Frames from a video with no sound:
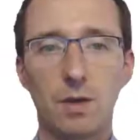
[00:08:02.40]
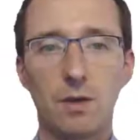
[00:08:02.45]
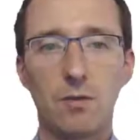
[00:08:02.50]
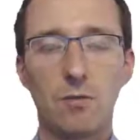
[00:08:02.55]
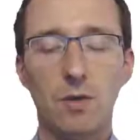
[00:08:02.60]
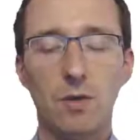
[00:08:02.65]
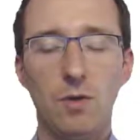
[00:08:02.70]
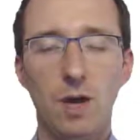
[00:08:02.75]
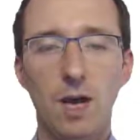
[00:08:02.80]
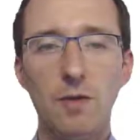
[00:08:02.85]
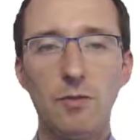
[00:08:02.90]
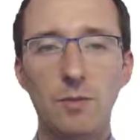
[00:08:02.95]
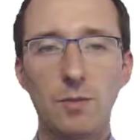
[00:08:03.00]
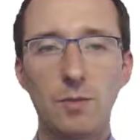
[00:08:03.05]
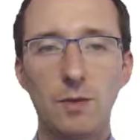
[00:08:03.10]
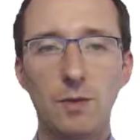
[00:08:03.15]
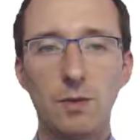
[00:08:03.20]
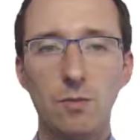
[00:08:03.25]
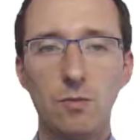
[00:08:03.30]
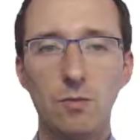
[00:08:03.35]
For
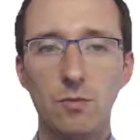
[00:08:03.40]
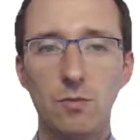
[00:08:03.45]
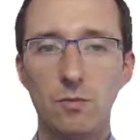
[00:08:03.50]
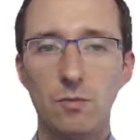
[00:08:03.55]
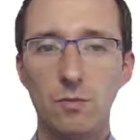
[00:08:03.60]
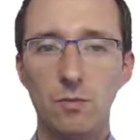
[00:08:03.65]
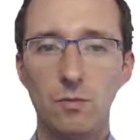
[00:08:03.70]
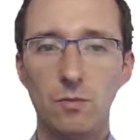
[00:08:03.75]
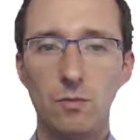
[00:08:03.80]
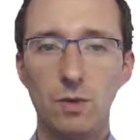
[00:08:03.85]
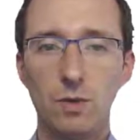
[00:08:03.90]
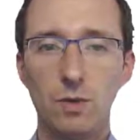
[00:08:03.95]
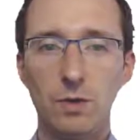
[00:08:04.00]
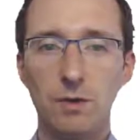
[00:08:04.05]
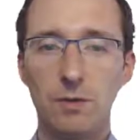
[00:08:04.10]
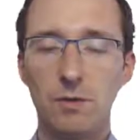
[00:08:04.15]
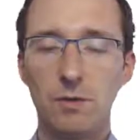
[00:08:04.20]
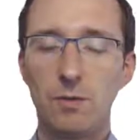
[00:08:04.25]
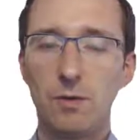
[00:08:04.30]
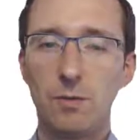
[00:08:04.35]
HiveMQ,
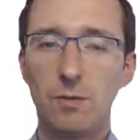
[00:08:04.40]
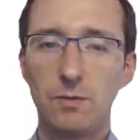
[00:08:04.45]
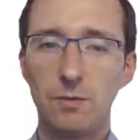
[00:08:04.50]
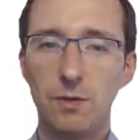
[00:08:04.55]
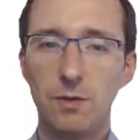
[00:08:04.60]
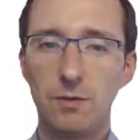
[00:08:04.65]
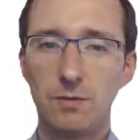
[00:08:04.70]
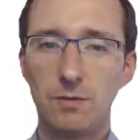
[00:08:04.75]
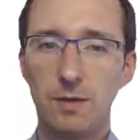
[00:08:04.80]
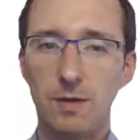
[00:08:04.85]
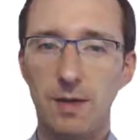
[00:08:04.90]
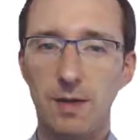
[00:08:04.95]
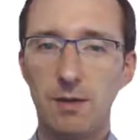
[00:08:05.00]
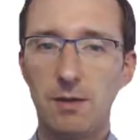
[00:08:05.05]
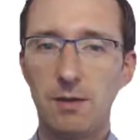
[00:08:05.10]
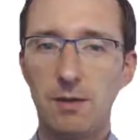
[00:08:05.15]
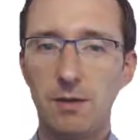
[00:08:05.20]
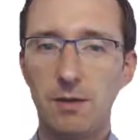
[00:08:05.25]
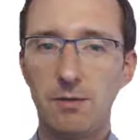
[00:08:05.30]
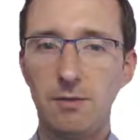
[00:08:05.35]
we observed
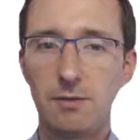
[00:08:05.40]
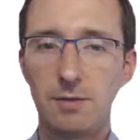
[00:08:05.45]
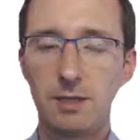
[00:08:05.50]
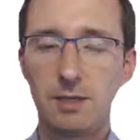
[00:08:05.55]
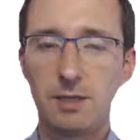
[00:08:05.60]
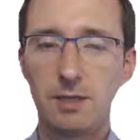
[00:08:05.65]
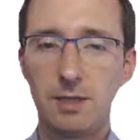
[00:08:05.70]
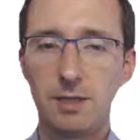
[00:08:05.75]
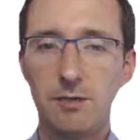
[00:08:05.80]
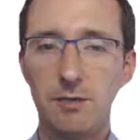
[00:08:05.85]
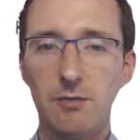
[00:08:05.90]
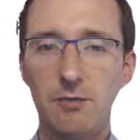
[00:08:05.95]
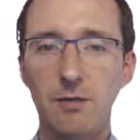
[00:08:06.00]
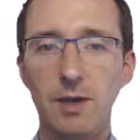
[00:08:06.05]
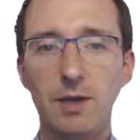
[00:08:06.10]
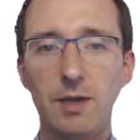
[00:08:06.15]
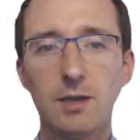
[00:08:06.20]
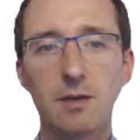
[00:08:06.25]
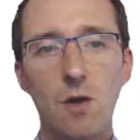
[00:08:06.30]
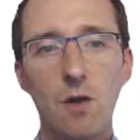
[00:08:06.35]
another interesting
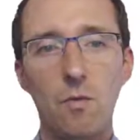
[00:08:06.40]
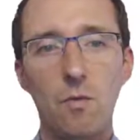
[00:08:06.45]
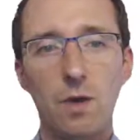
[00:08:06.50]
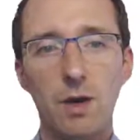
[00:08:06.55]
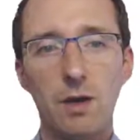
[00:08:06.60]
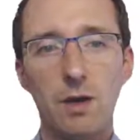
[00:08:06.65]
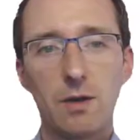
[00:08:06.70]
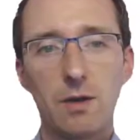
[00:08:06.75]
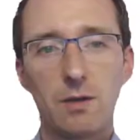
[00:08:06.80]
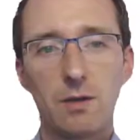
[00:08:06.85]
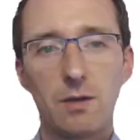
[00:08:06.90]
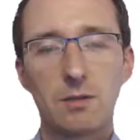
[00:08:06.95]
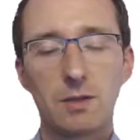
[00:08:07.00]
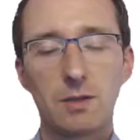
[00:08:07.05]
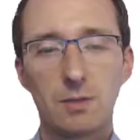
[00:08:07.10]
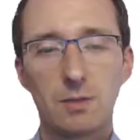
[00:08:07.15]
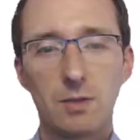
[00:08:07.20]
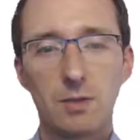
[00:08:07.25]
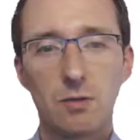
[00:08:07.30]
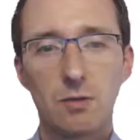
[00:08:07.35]
effect where
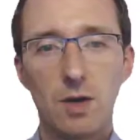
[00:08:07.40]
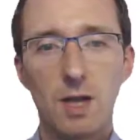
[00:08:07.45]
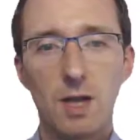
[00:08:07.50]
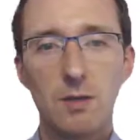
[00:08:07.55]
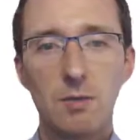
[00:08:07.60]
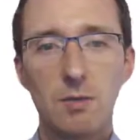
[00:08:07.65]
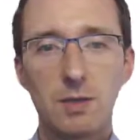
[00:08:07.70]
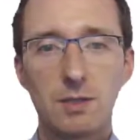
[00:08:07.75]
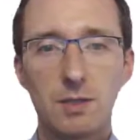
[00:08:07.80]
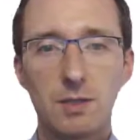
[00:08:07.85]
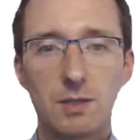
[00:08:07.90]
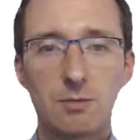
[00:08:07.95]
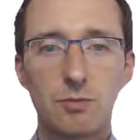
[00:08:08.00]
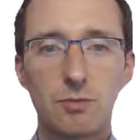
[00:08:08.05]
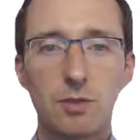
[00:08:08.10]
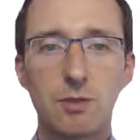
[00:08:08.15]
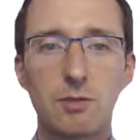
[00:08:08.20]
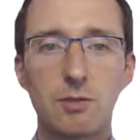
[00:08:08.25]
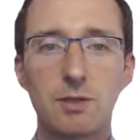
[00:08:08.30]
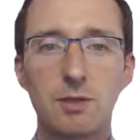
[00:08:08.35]
subscribers
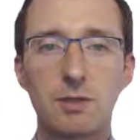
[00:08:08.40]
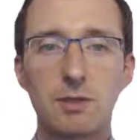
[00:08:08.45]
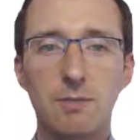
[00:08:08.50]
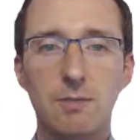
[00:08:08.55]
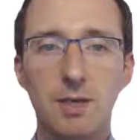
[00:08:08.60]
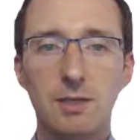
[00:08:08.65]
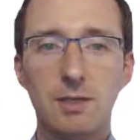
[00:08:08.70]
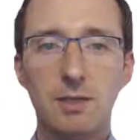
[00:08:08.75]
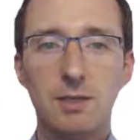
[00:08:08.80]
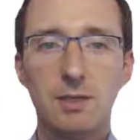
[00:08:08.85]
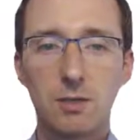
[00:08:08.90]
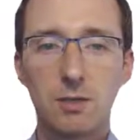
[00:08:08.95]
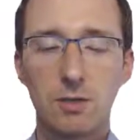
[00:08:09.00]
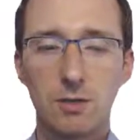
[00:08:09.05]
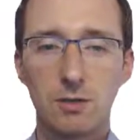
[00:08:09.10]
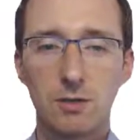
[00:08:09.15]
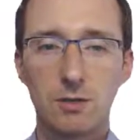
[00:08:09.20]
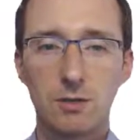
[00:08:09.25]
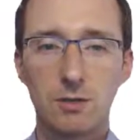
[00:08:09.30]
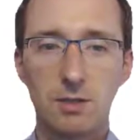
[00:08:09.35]
experienced message
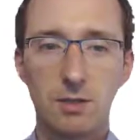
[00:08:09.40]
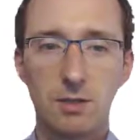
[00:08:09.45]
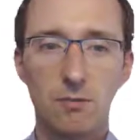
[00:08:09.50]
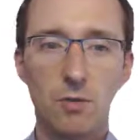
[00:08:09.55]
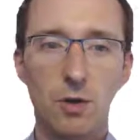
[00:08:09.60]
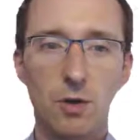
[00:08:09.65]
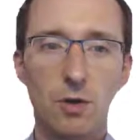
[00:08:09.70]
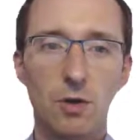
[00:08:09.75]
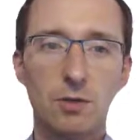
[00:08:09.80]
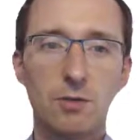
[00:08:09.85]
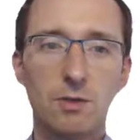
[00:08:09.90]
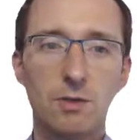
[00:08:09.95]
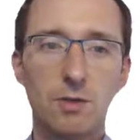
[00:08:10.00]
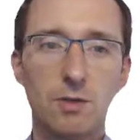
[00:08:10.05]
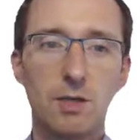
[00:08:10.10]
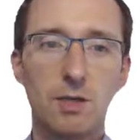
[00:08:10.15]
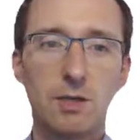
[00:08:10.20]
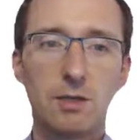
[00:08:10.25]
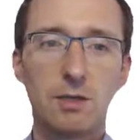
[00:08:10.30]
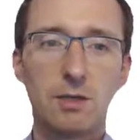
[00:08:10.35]
loss that were not
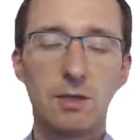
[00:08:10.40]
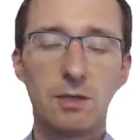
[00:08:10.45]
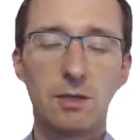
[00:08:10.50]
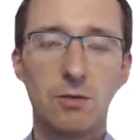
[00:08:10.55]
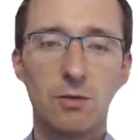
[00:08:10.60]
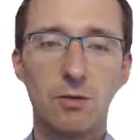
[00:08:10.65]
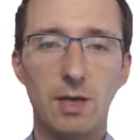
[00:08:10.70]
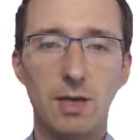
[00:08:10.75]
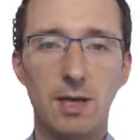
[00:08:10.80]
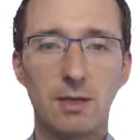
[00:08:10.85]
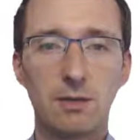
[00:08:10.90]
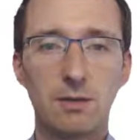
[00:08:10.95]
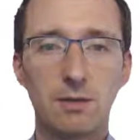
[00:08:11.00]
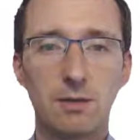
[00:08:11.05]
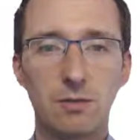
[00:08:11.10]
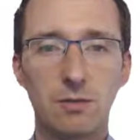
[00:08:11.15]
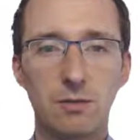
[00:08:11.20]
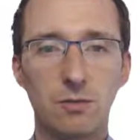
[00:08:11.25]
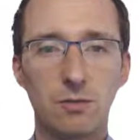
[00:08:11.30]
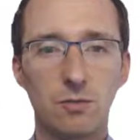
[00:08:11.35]
directly
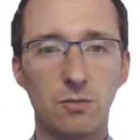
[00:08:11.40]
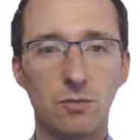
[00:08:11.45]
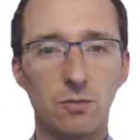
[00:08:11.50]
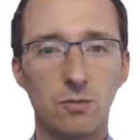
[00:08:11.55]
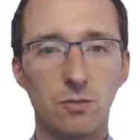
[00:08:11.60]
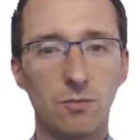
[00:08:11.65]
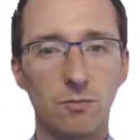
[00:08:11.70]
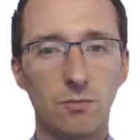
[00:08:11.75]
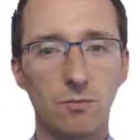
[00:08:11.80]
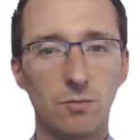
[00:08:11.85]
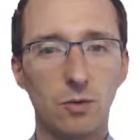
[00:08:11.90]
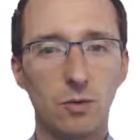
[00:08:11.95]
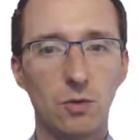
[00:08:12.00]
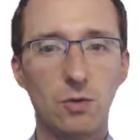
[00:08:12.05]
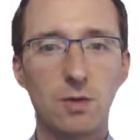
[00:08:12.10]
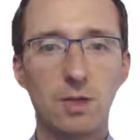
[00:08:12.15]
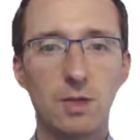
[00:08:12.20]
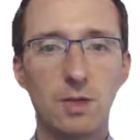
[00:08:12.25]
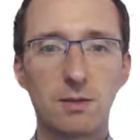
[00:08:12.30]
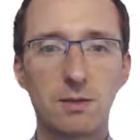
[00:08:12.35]
connected to
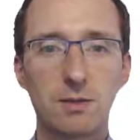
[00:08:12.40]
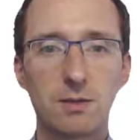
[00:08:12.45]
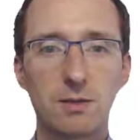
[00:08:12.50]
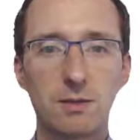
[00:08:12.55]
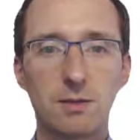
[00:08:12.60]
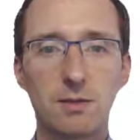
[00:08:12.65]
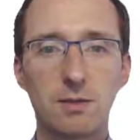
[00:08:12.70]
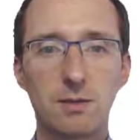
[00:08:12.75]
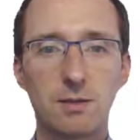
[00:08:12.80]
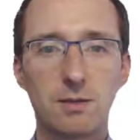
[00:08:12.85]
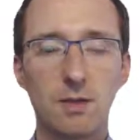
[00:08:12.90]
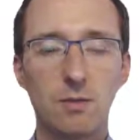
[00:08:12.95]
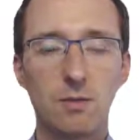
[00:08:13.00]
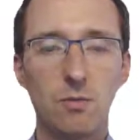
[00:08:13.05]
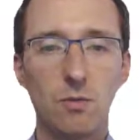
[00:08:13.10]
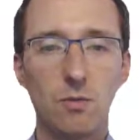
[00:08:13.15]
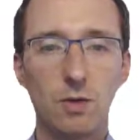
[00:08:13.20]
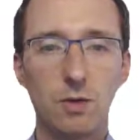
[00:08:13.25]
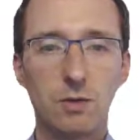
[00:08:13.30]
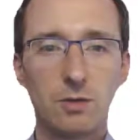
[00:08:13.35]
broker instances that
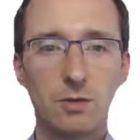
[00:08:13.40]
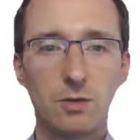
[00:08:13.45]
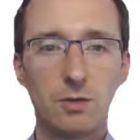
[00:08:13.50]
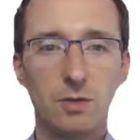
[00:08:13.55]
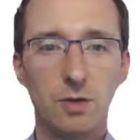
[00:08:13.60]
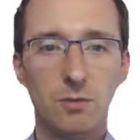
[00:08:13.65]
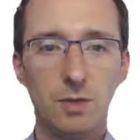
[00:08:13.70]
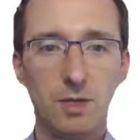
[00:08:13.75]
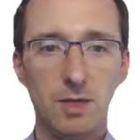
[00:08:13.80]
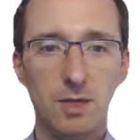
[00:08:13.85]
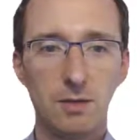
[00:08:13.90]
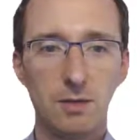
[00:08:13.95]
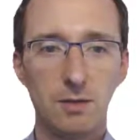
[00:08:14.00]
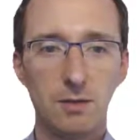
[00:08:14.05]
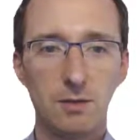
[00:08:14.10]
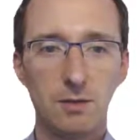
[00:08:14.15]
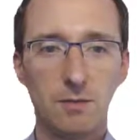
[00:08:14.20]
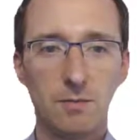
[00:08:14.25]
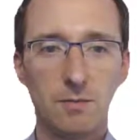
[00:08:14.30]
were terminated.